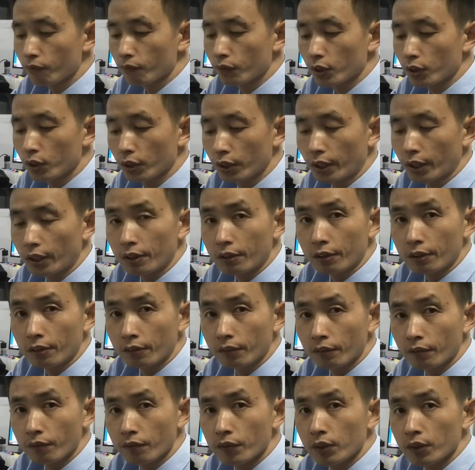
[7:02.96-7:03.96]
print head
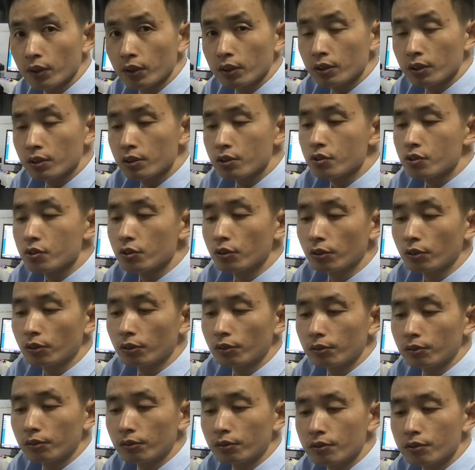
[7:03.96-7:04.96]
out.
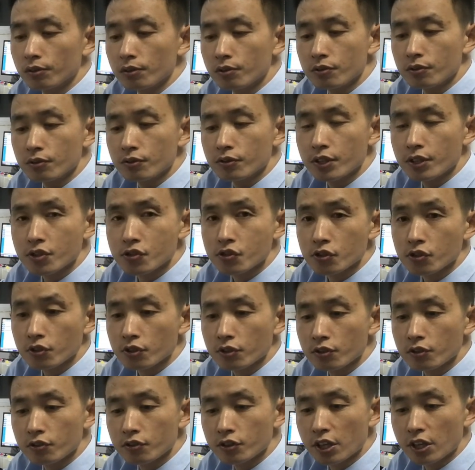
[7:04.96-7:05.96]
So
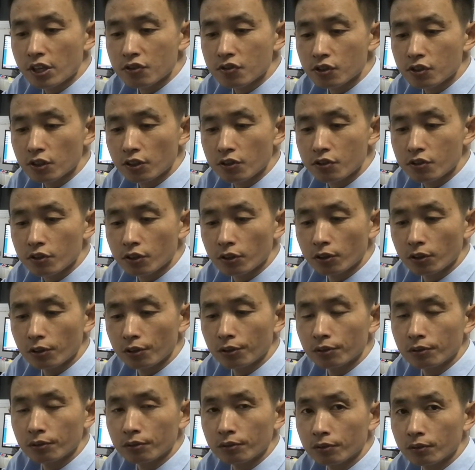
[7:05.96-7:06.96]
this is
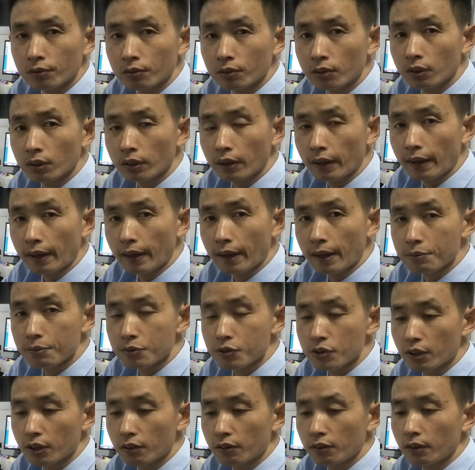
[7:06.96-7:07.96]
a
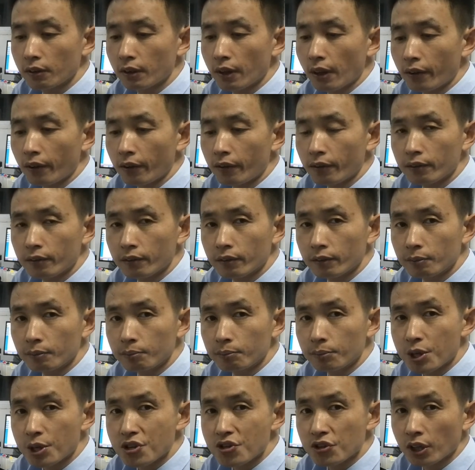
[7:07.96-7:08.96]
Epson
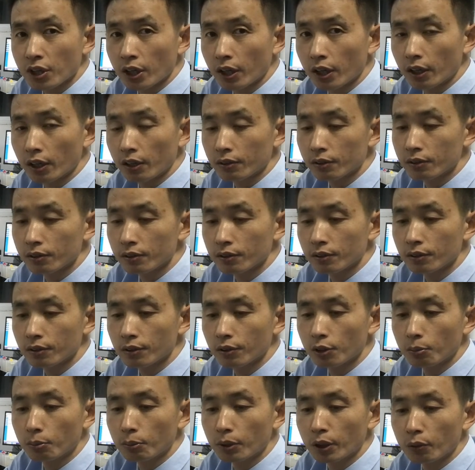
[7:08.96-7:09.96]
print head,
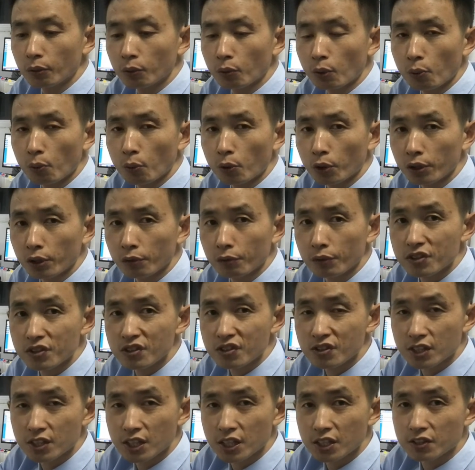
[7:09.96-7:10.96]

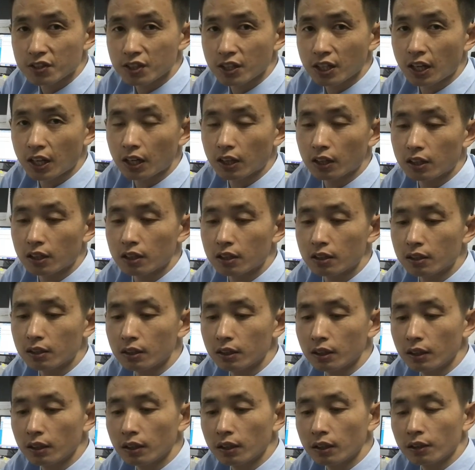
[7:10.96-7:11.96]
only working
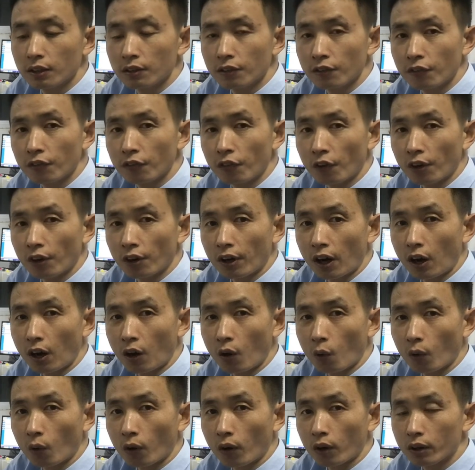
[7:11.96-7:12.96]
with 6
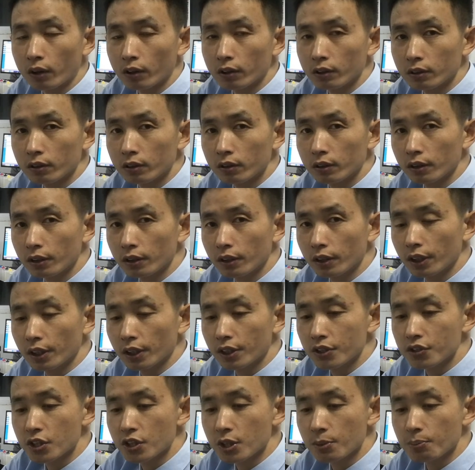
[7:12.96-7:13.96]
colors of
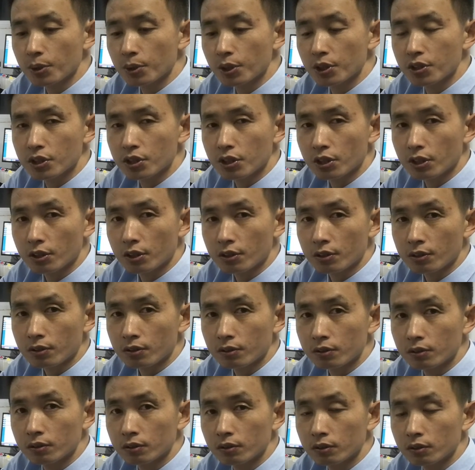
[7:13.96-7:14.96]
our inkjet
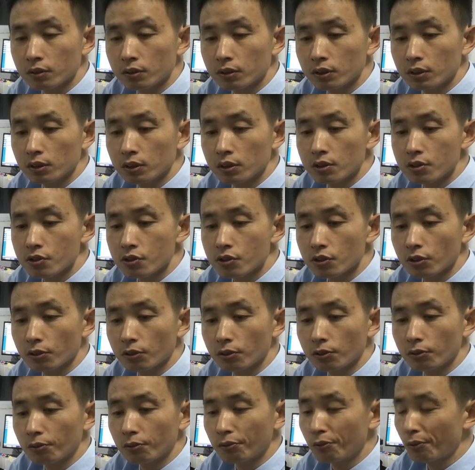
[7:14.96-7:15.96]
printer,
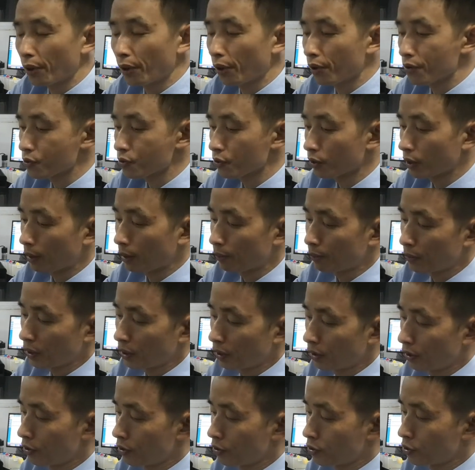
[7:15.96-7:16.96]
so
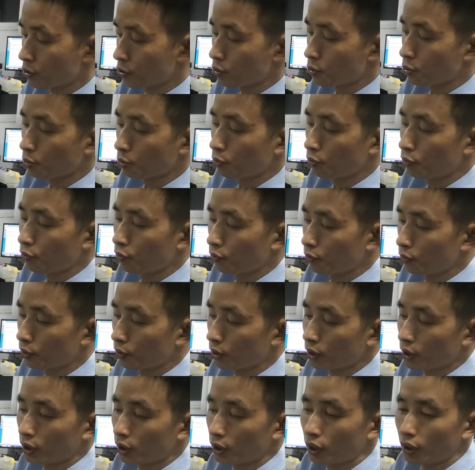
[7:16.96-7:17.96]
also easy
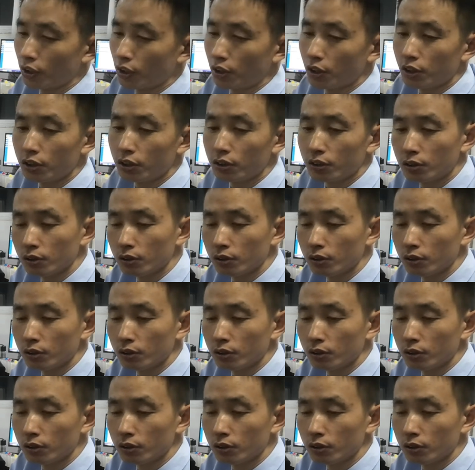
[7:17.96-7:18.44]
to